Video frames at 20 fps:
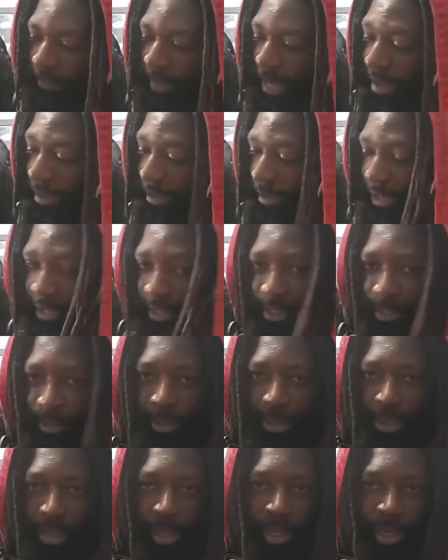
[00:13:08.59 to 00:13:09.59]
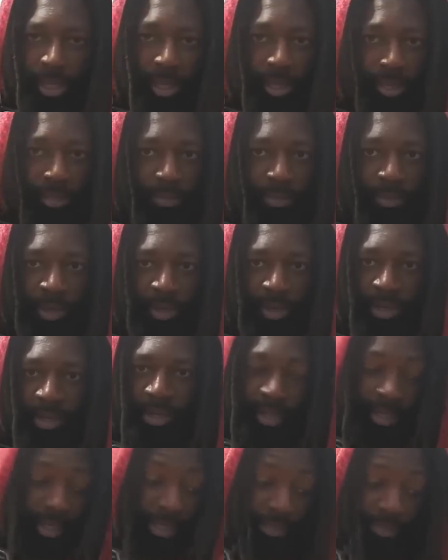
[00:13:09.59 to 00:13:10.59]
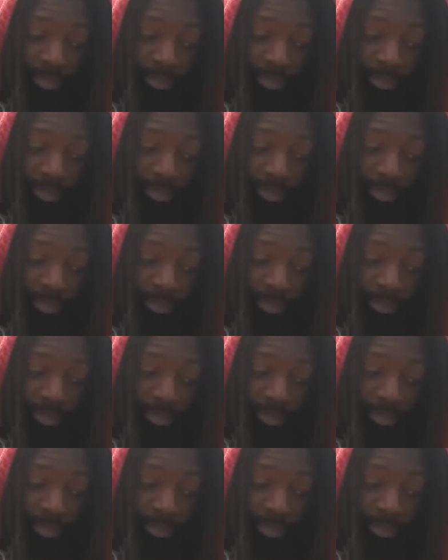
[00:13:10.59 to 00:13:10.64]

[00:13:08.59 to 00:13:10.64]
out here on the market, any